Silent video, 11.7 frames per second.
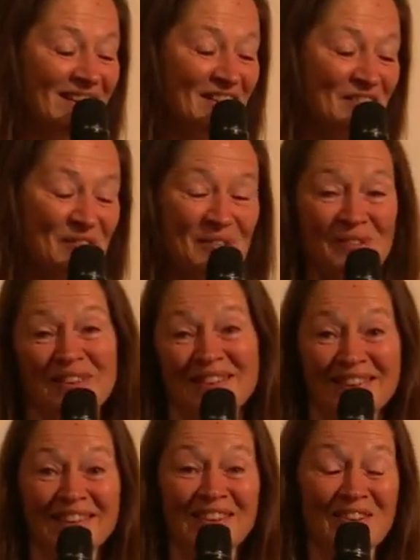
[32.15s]
so
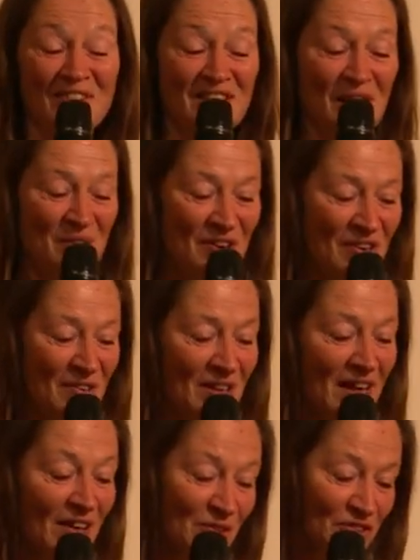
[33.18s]
a long time ago,
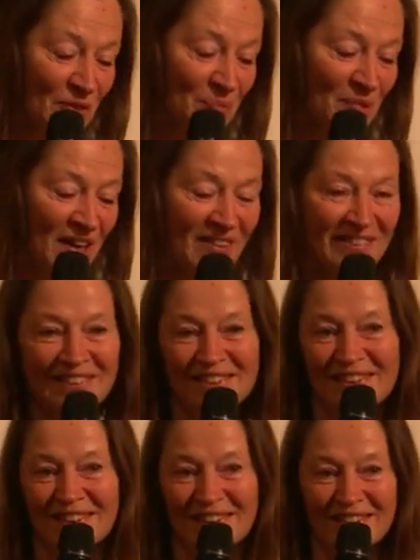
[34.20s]
and also in
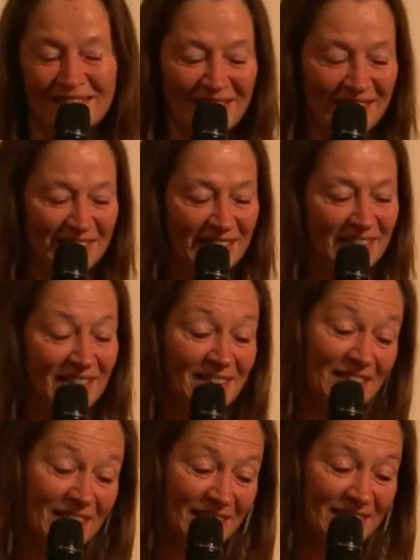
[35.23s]
Paris,
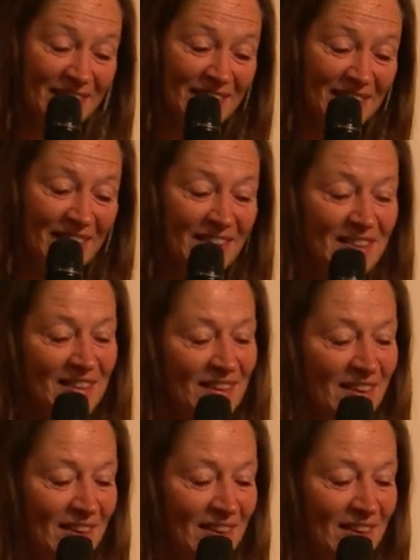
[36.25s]
1998,